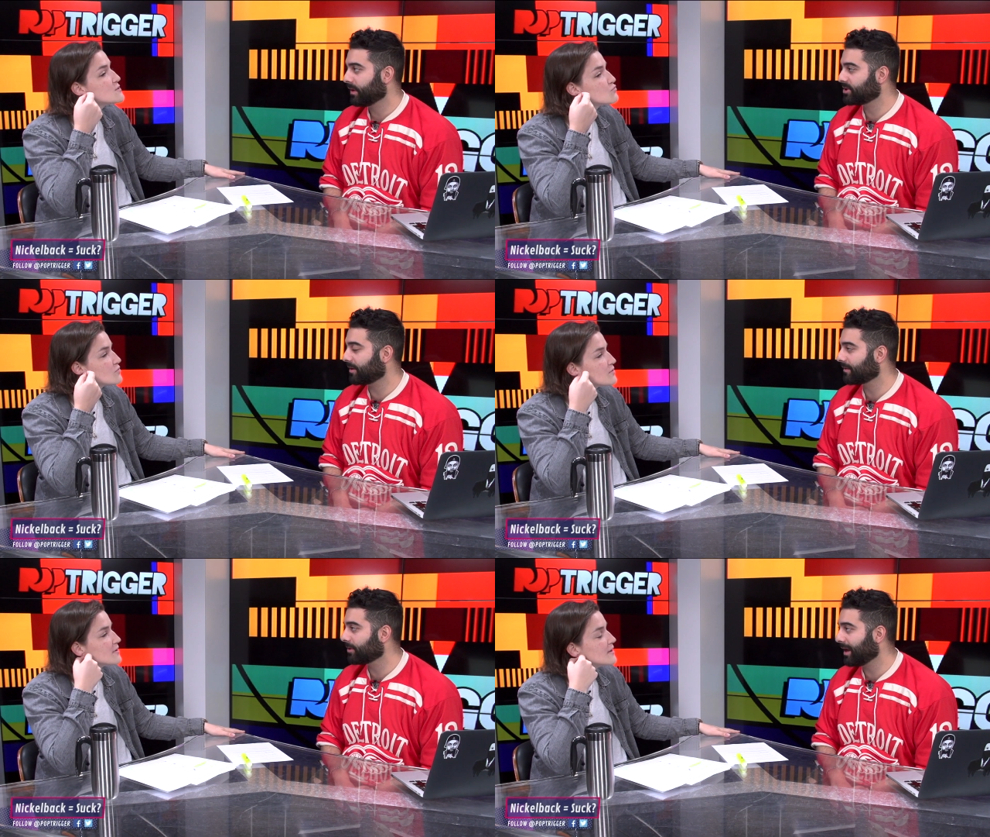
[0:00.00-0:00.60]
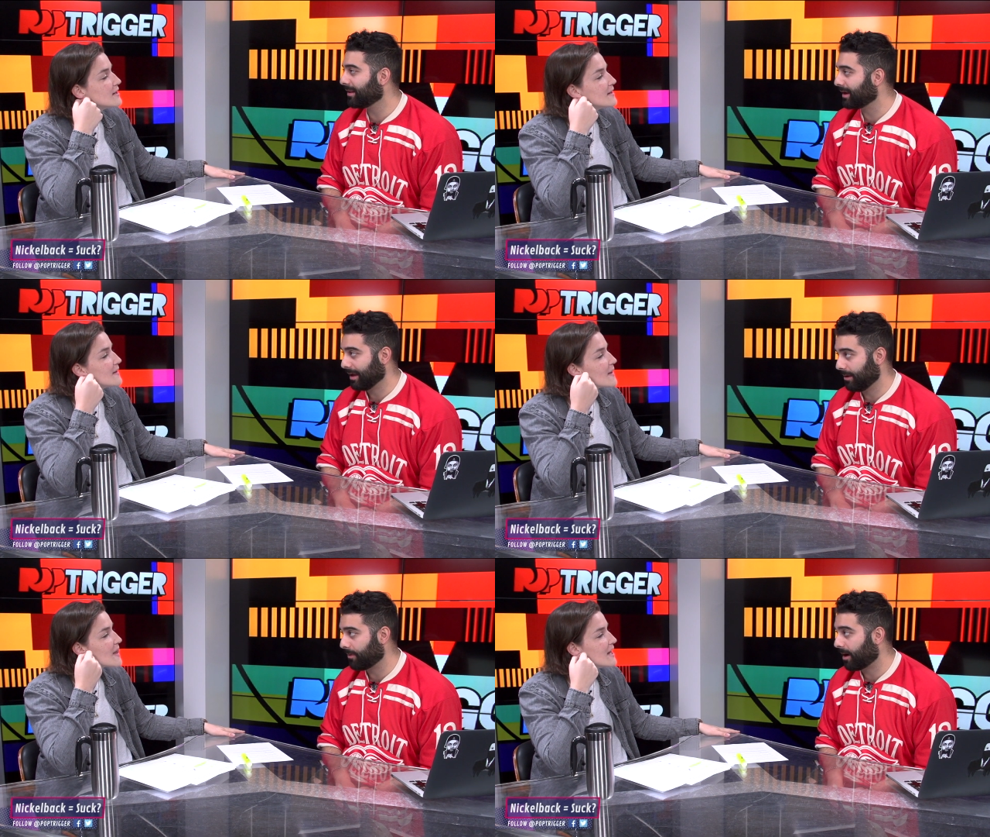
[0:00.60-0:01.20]
Speaker 1: like, just look at like
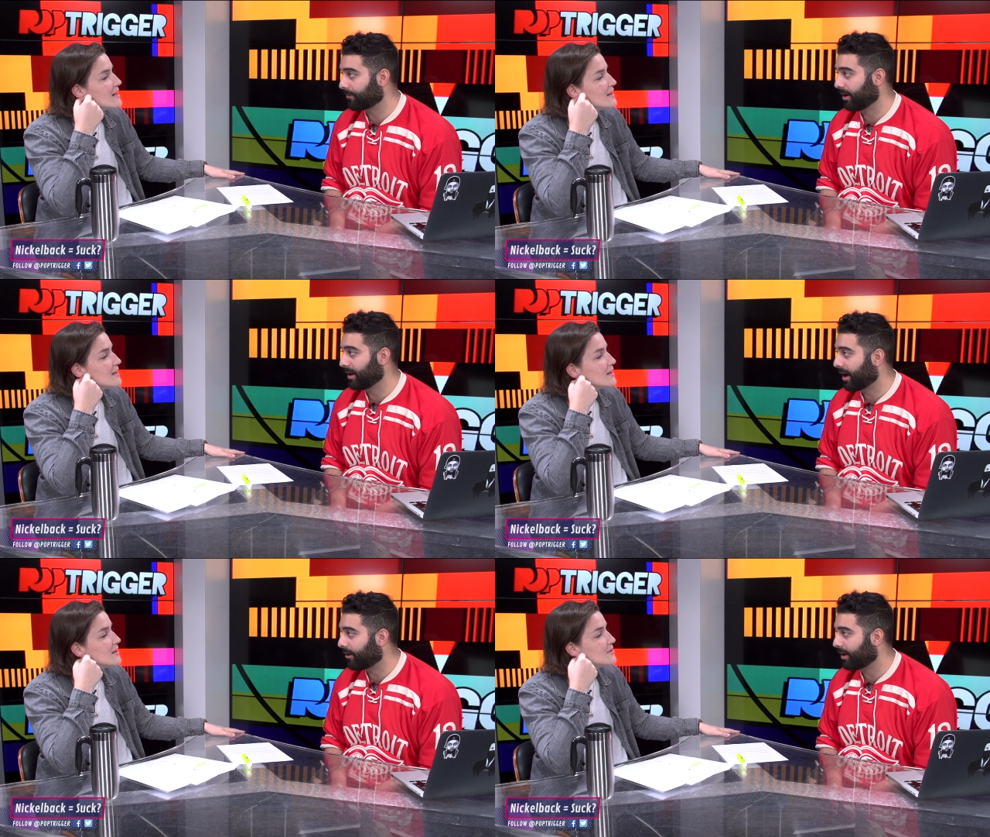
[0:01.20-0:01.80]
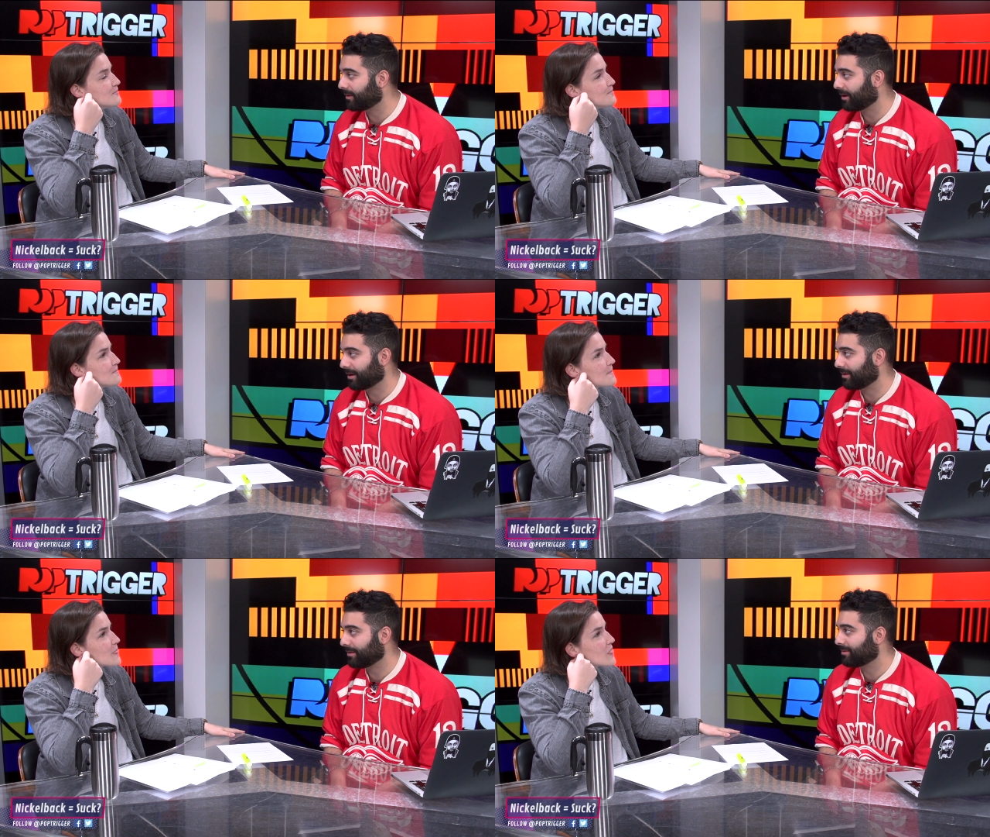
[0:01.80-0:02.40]
hip hop right now, and
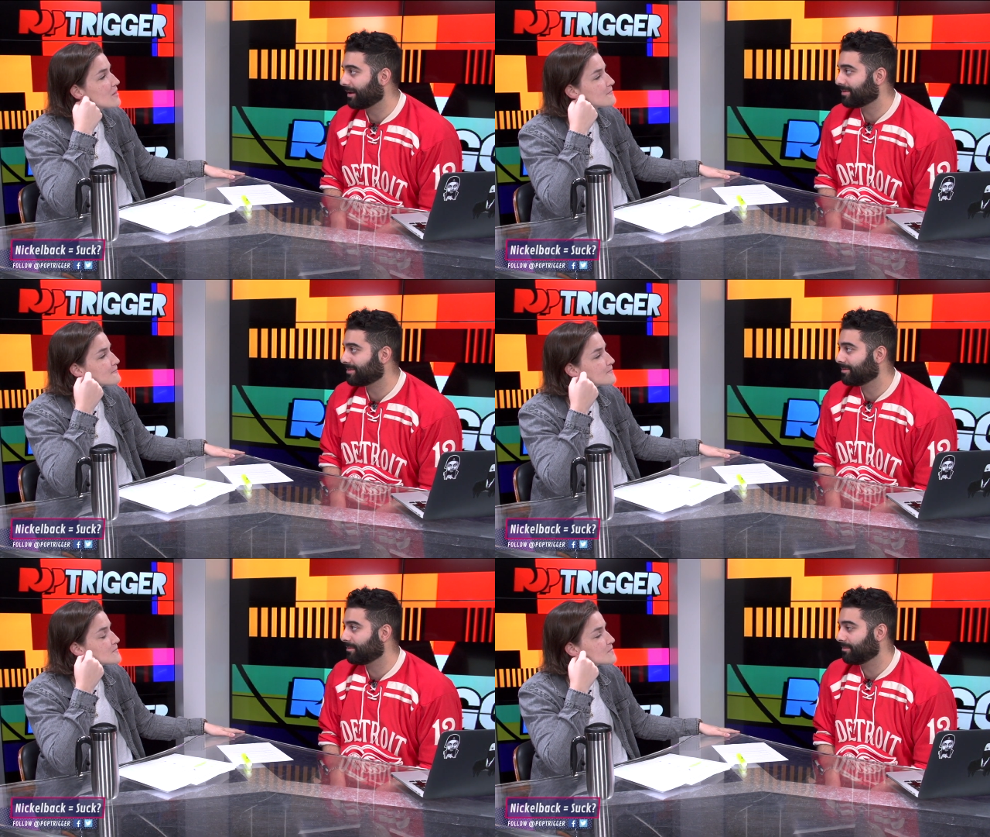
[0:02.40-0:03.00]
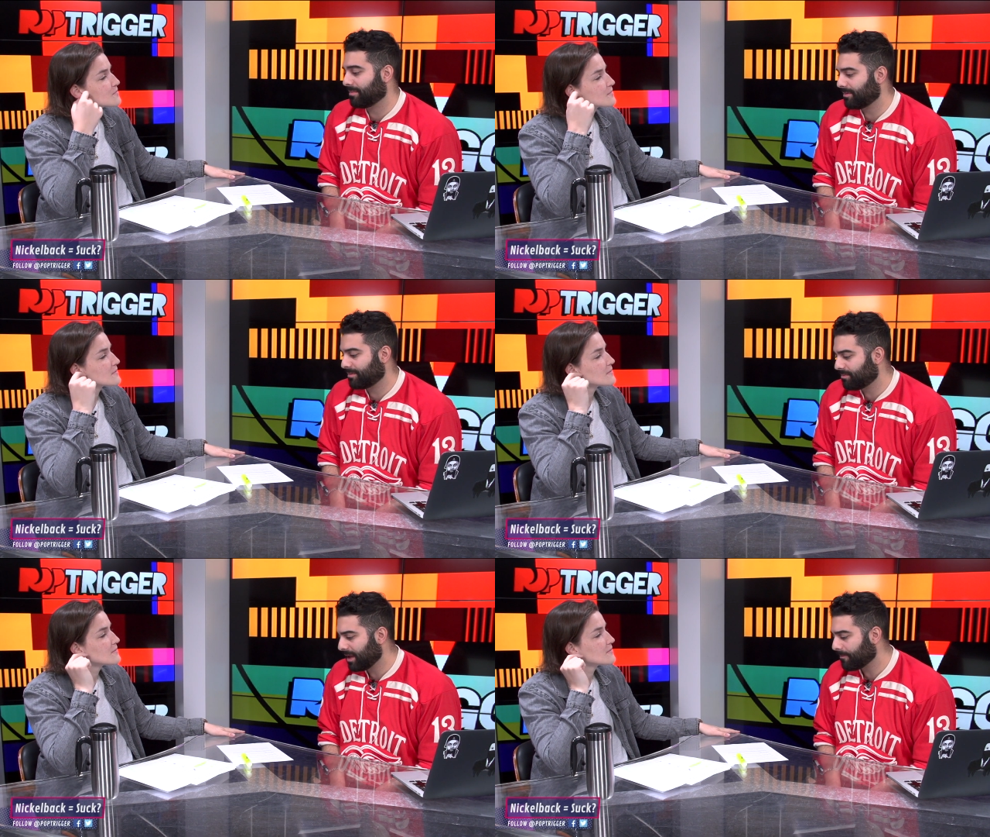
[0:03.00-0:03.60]
like that,
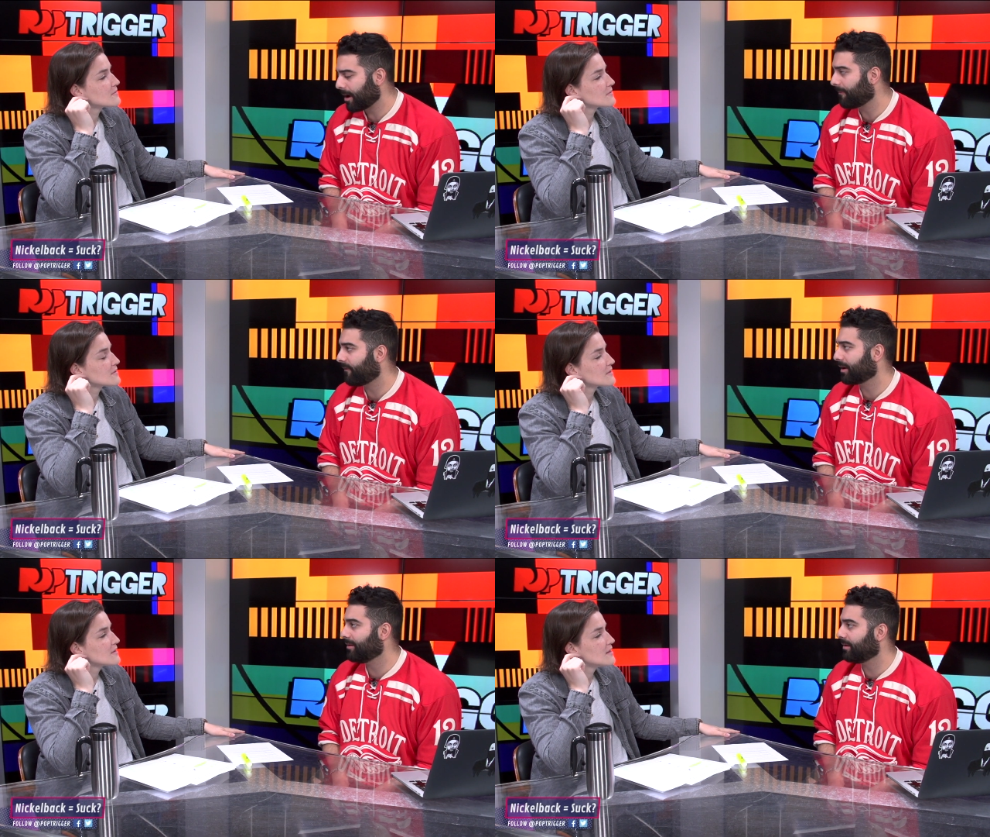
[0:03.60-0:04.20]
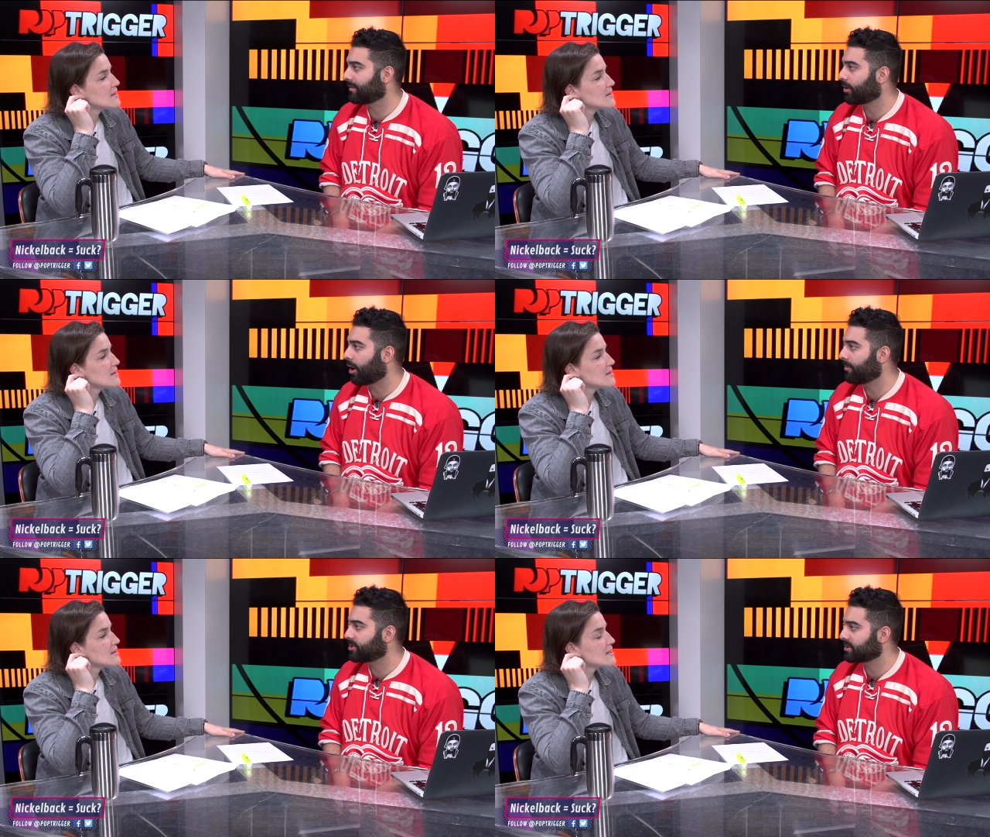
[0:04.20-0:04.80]
hip hop fucking is
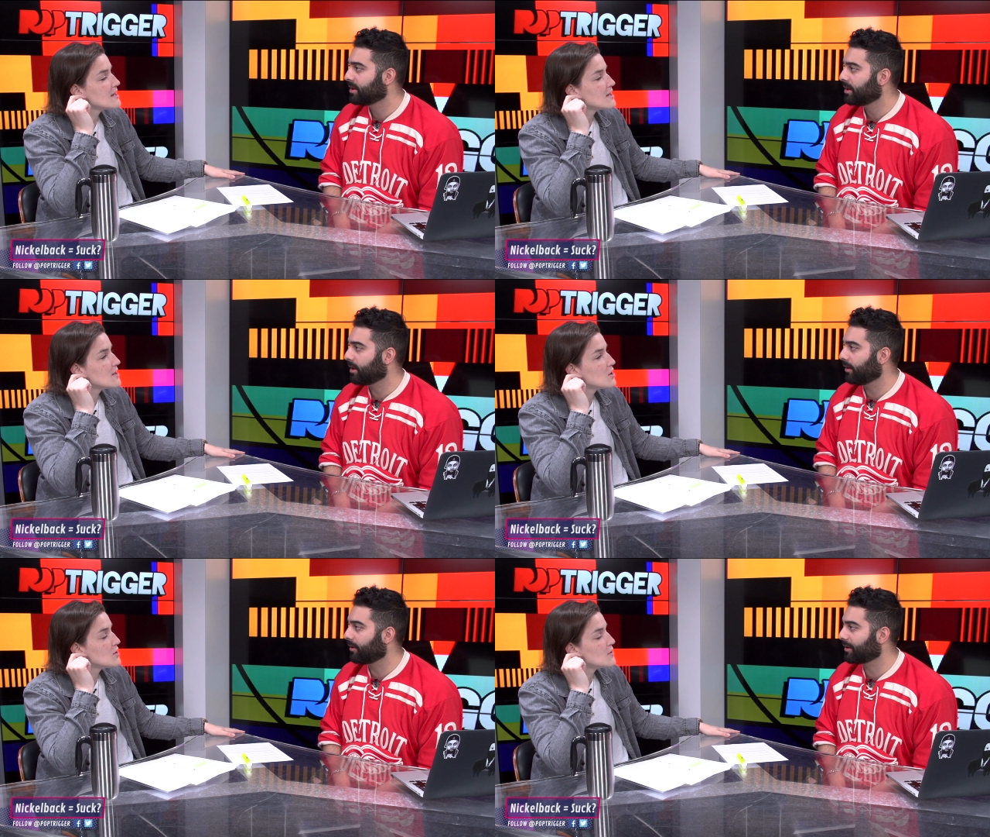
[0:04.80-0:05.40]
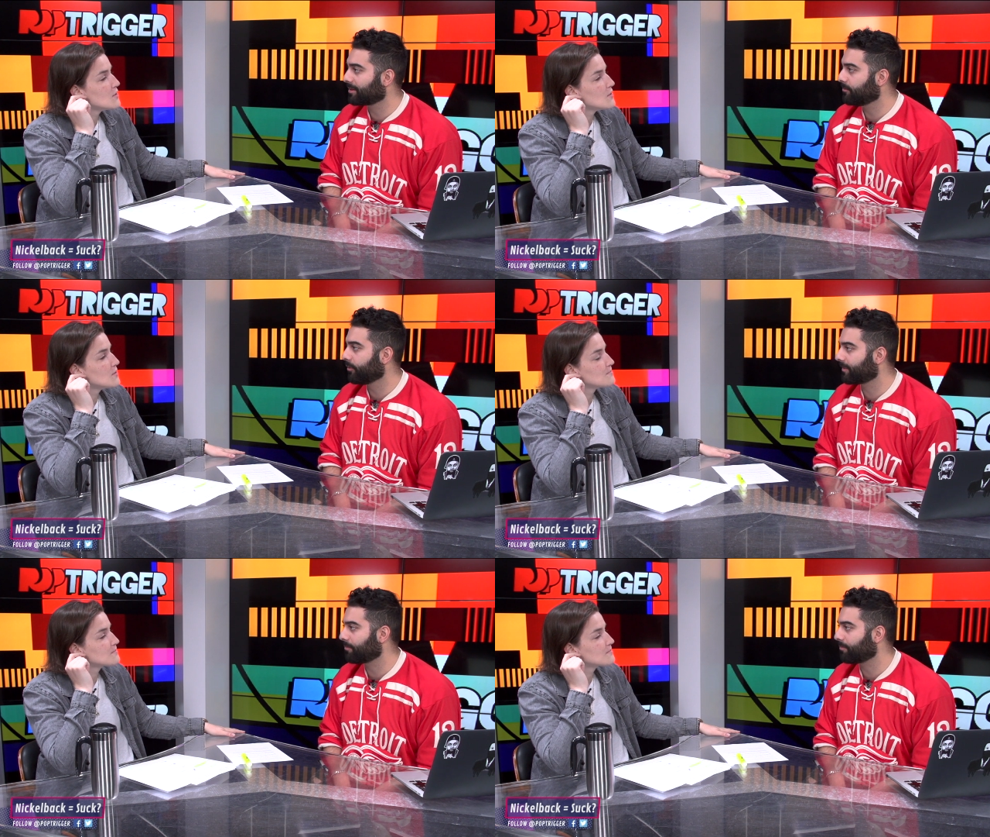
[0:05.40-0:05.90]
garbage you know, like the most